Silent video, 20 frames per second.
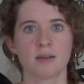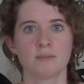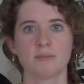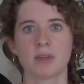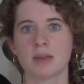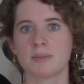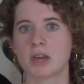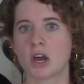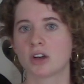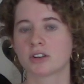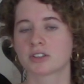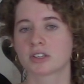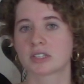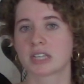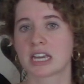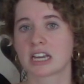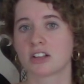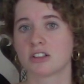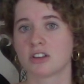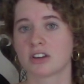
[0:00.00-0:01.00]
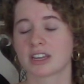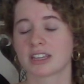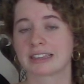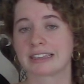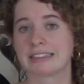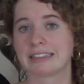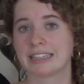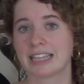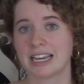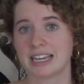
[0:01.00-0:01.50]
Maybe also take a look at
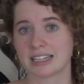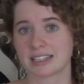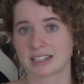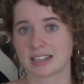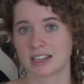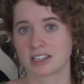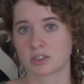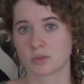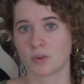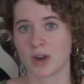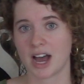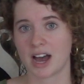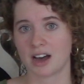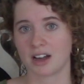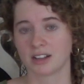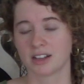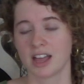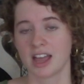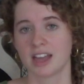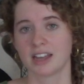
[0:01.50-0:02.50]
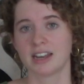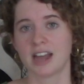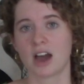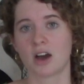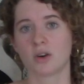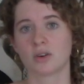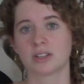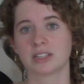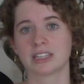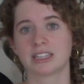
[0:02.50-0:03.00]
the lace as well.
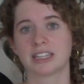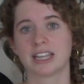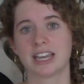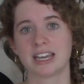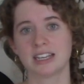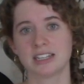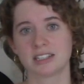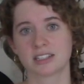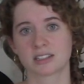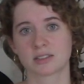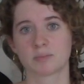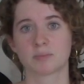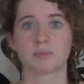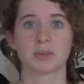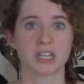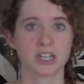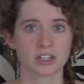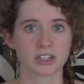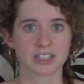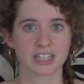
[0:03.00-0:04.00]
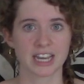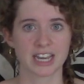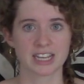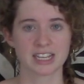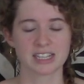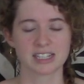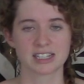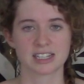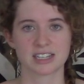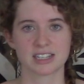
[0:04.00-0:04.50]
Now, lace, beer
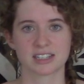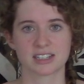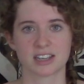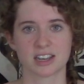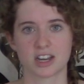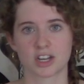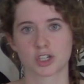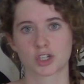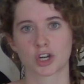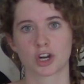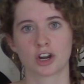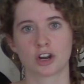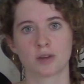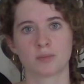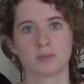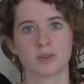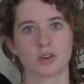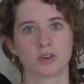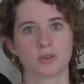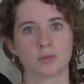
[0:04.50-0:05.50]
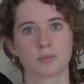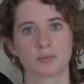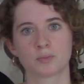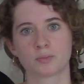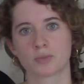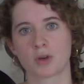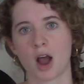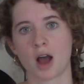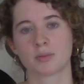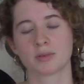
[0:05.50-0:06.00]
lace, is a term you'll
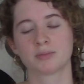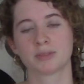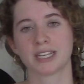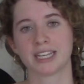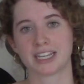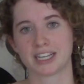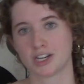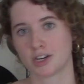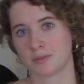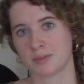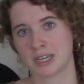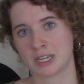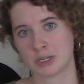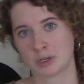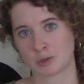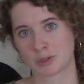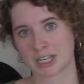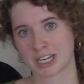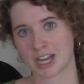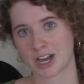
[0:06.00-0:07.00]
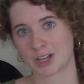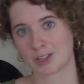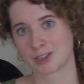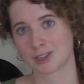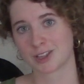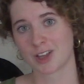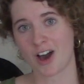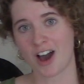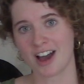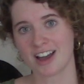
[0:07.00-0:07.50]
probably hear me using
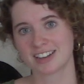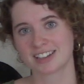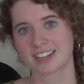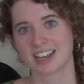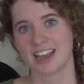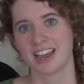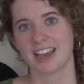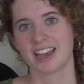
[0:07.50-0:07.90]
a lot.